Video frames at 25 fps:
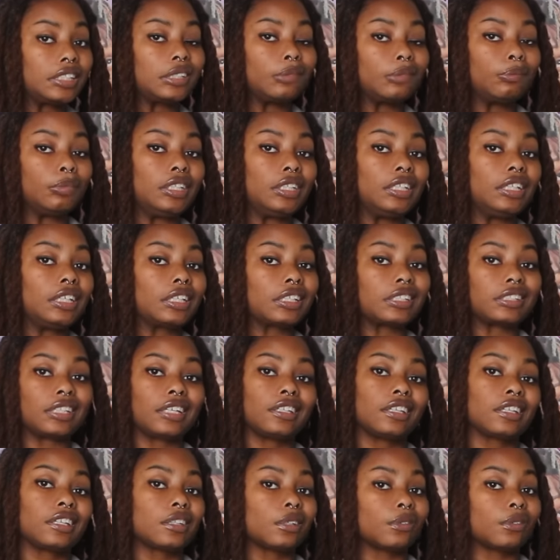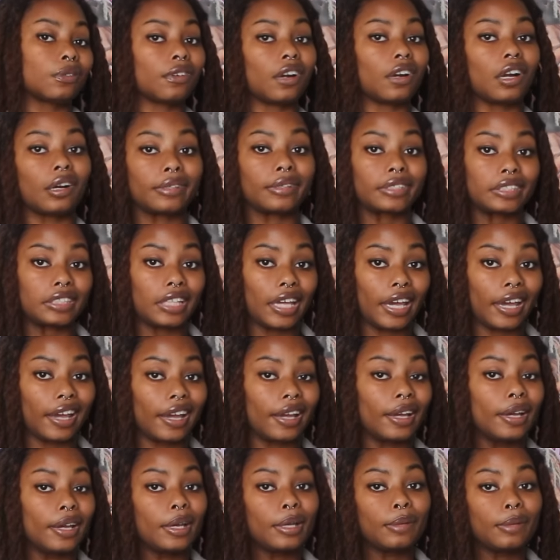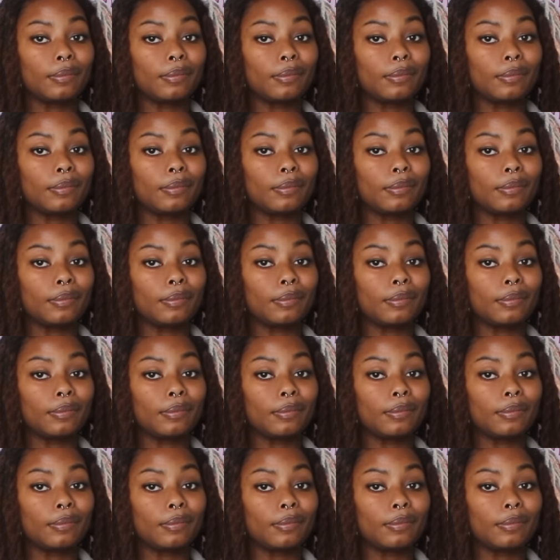to be, because ain't nothing wrong with that.